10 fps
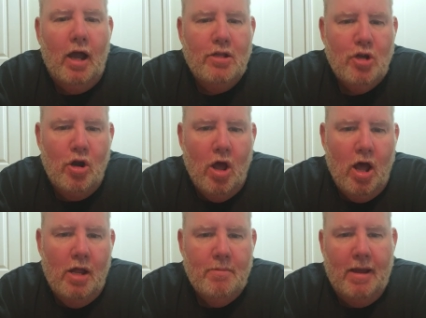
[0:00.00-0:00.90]
I turn
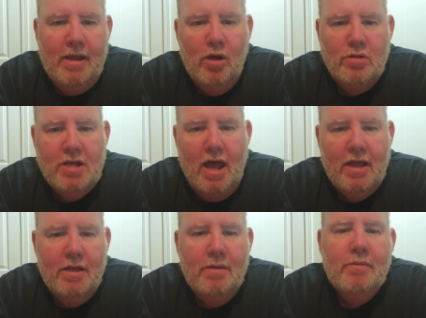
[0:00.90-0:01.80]
on my
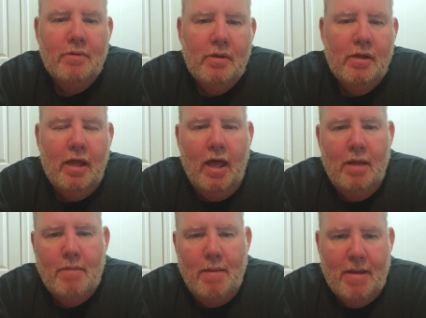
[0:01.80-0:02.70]
EOTech
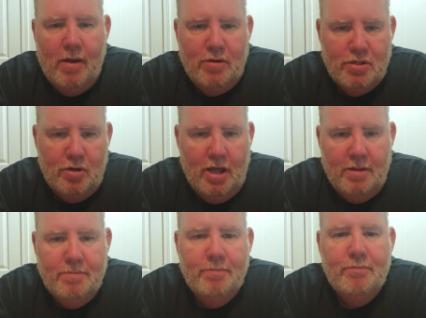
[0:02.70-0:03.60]
and my batteries are
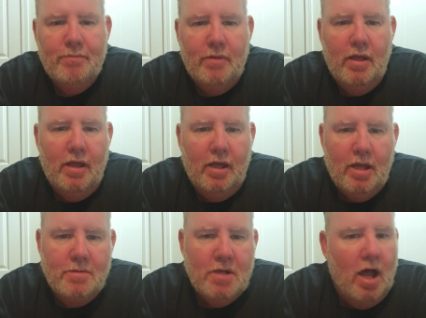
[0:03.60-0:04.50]
dead. It
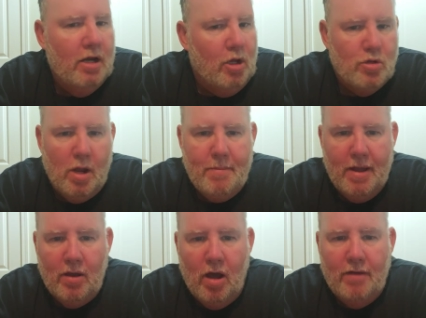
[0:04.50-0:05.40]
comes on, goes right
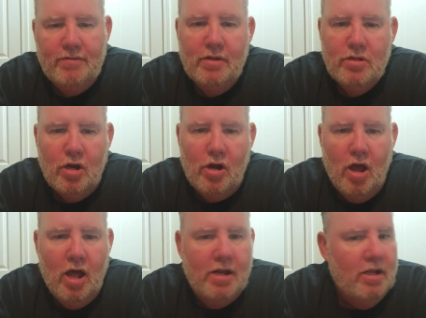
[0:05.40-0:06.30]
back off. Turn
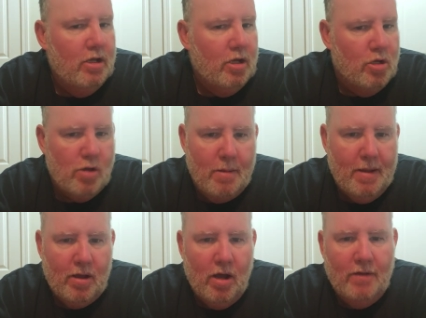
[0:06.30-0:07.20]
on, goes right
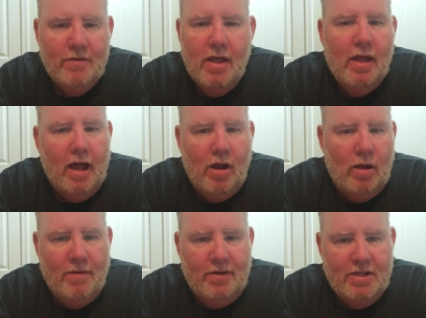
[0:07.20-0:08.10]
back off. I don't
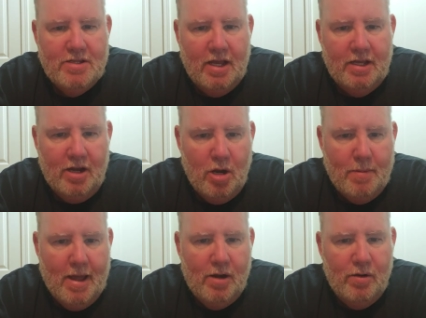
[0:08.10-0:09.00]
have any secondary
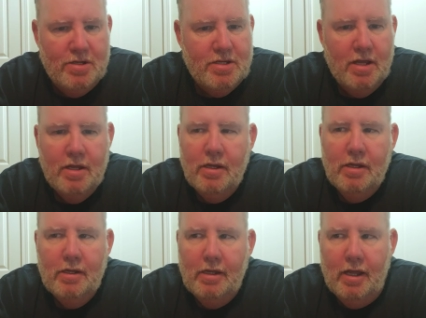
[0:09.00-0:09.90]
batteries.
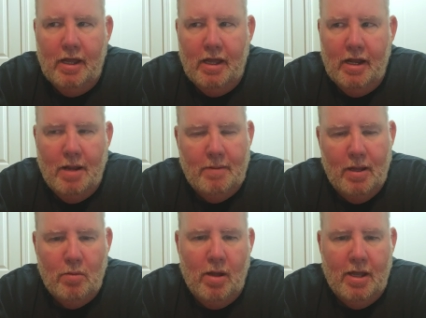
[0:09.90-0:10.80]
And I'm
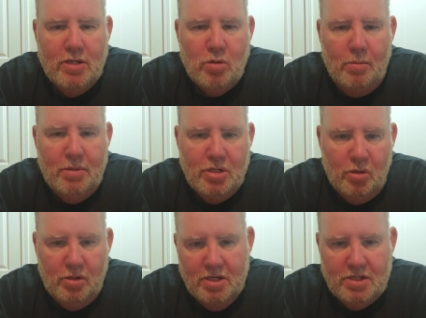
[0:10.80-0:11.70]
like, well, I guess I won't be
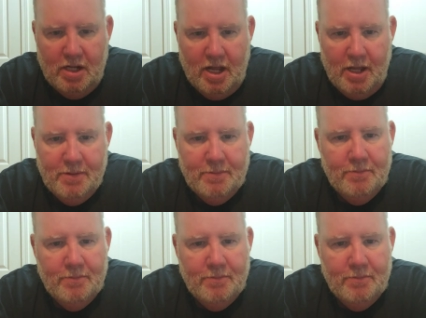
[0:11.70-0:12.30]
shooting this today.